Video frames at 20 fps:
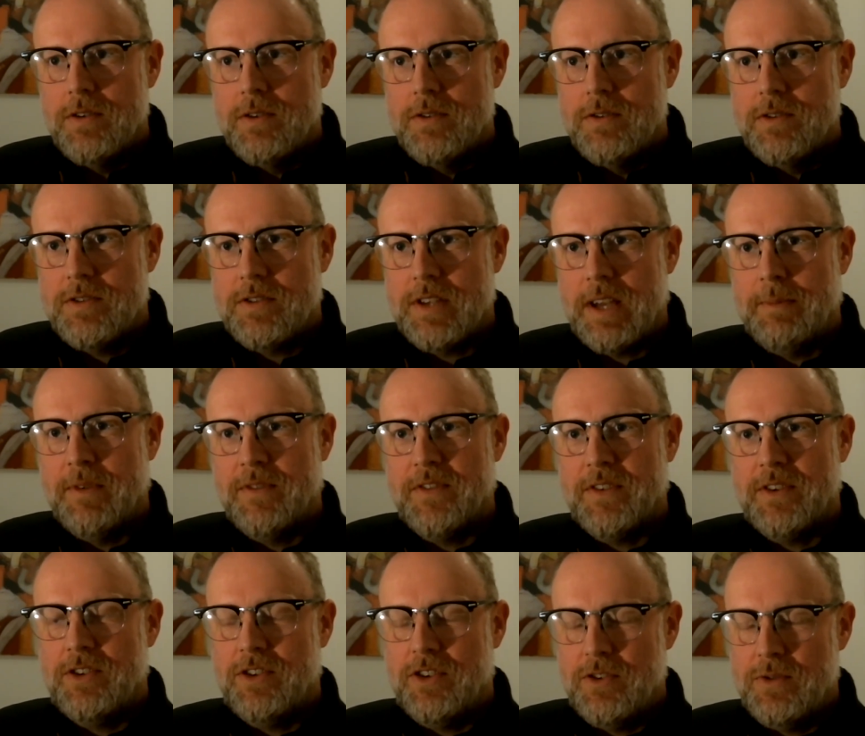some of
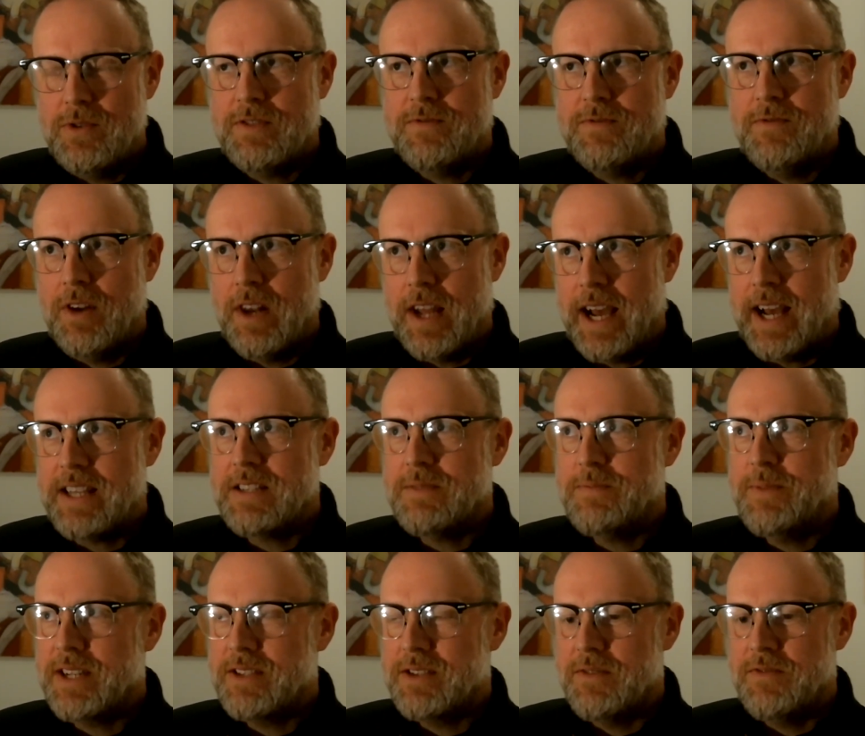the useful
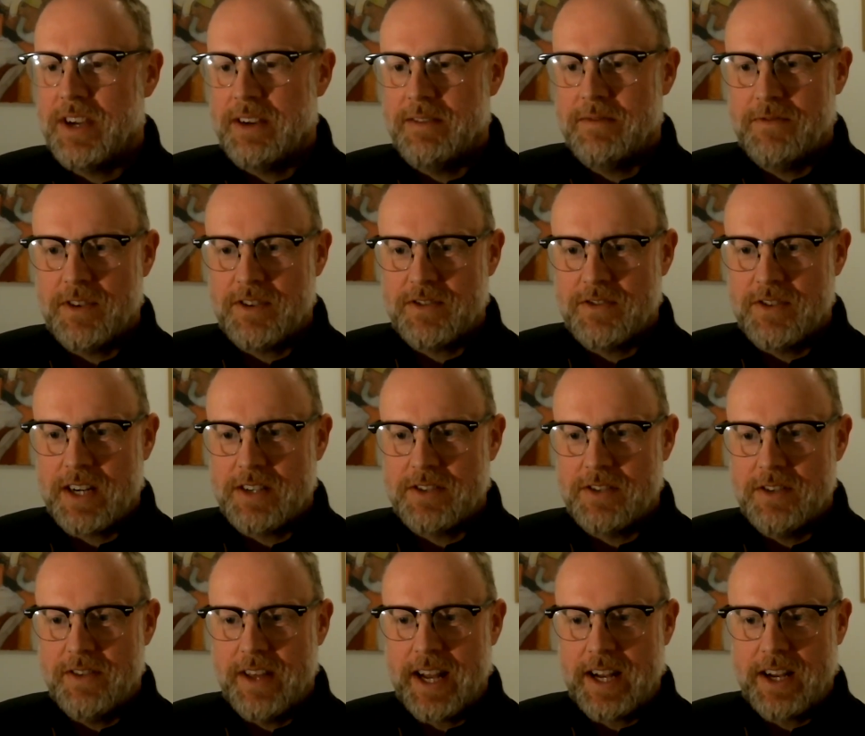aspects of the
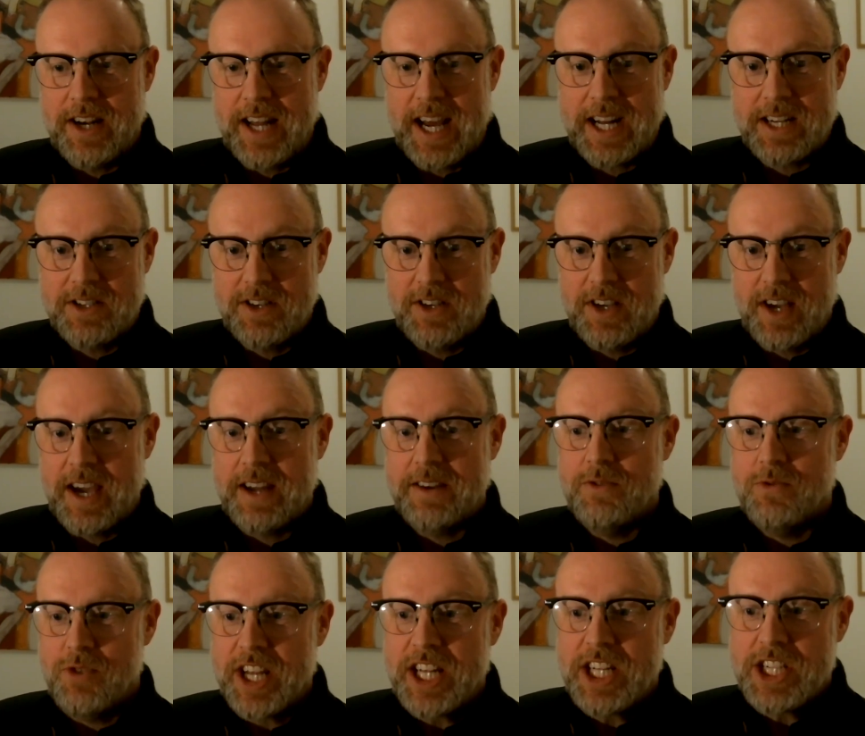infrastructure that could actually
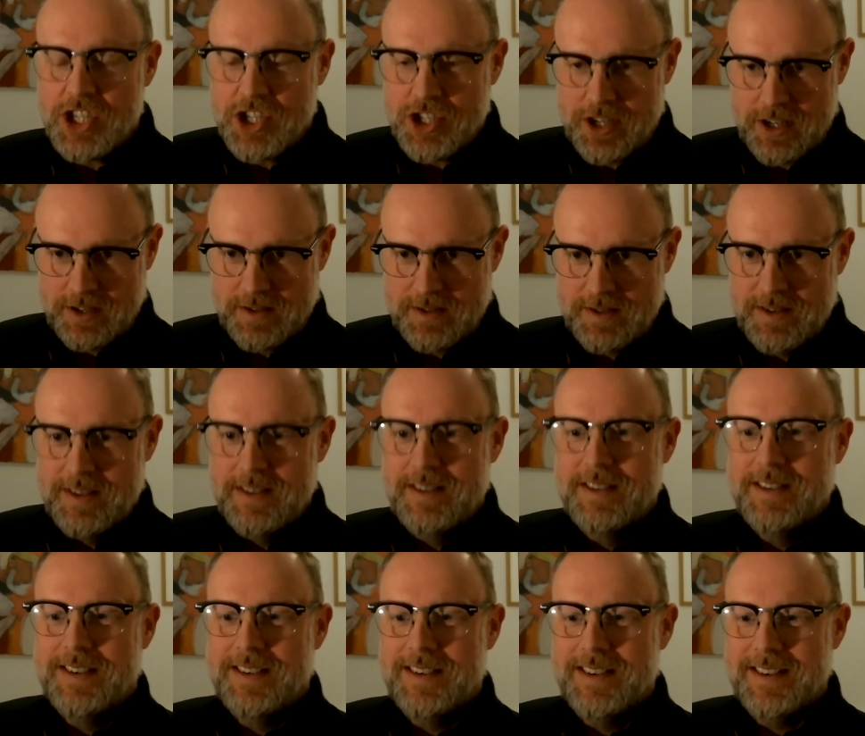enrich
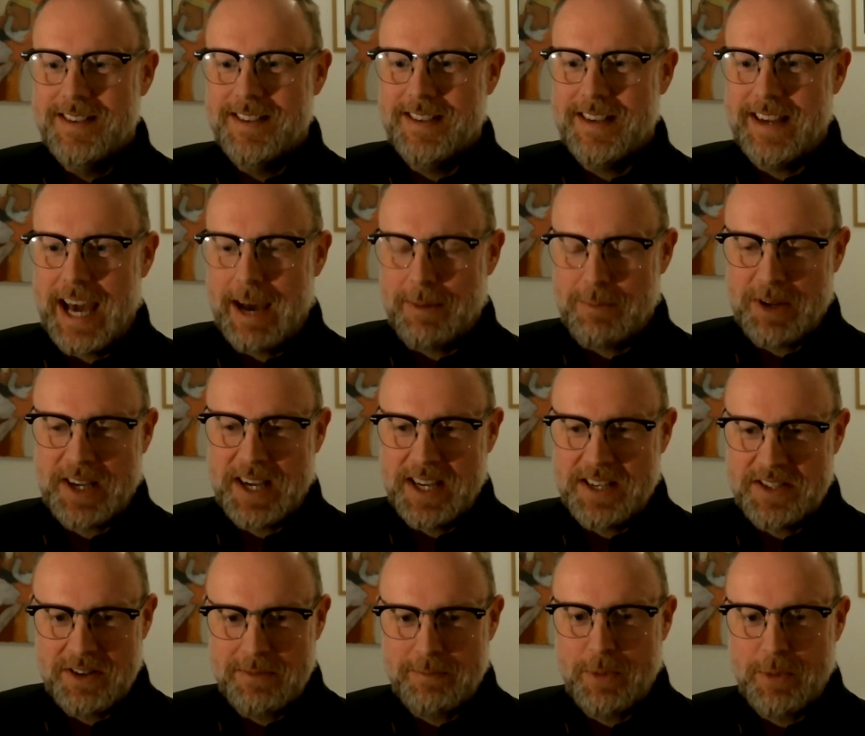the
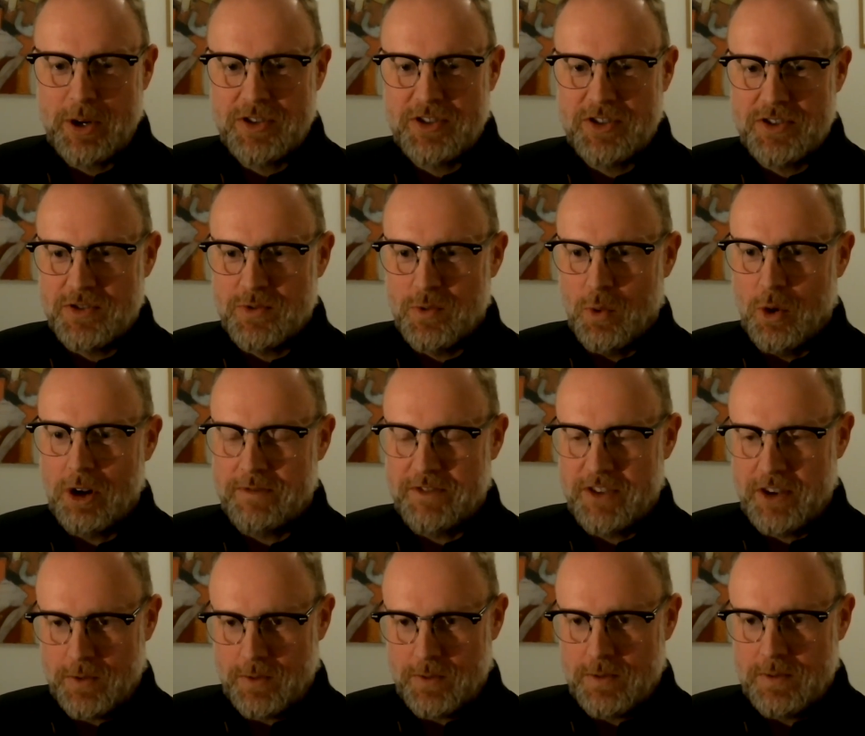application person's
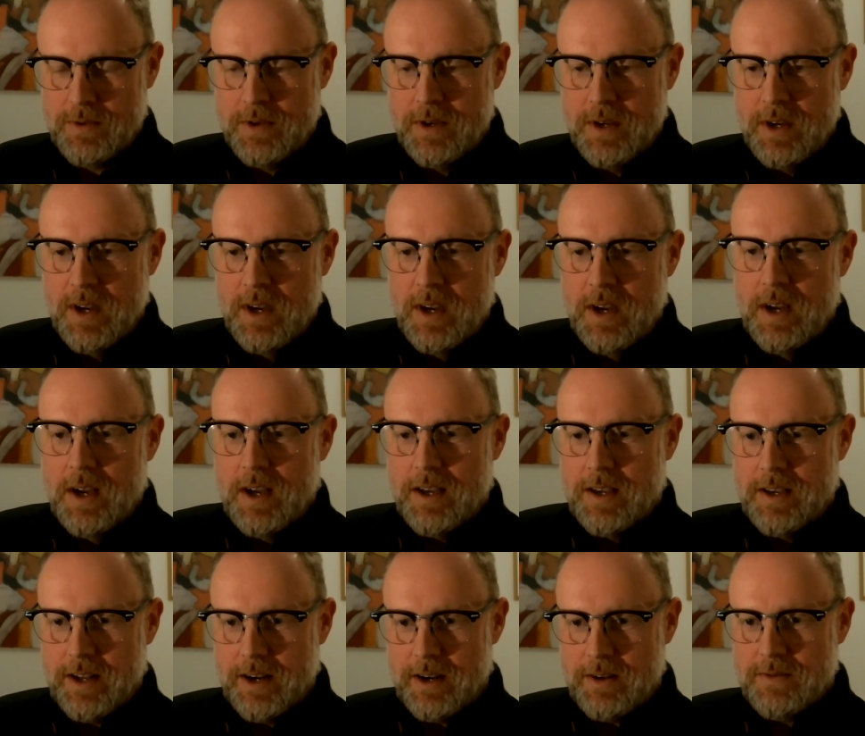worldview?
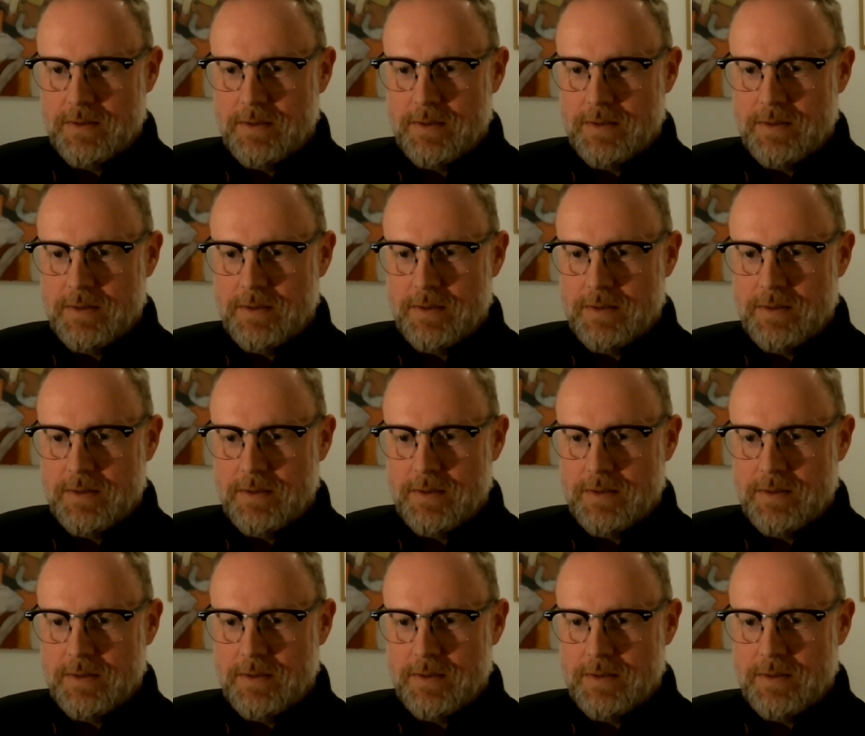You know,